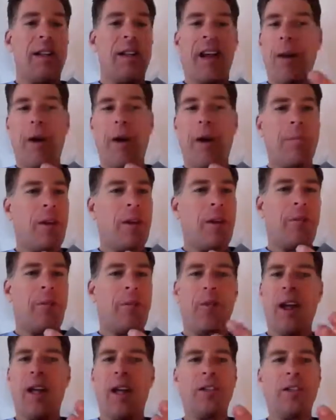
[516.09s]
I might meet
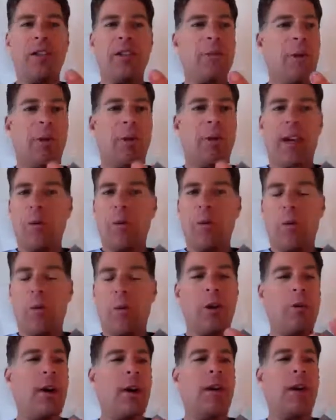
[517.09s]
friends or people I can
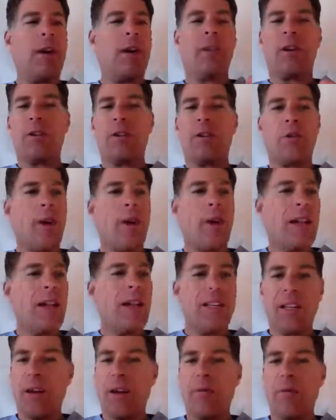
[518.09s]
work with or trade
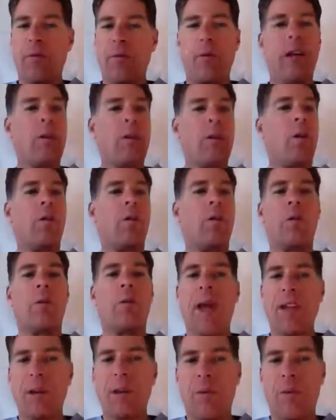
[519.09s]
stuff with or
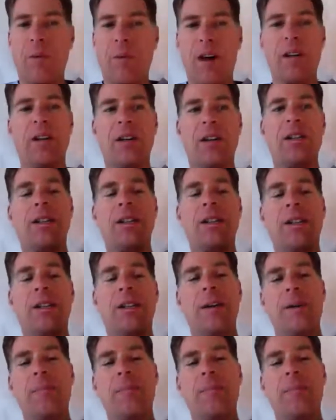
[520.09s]
romantic partners.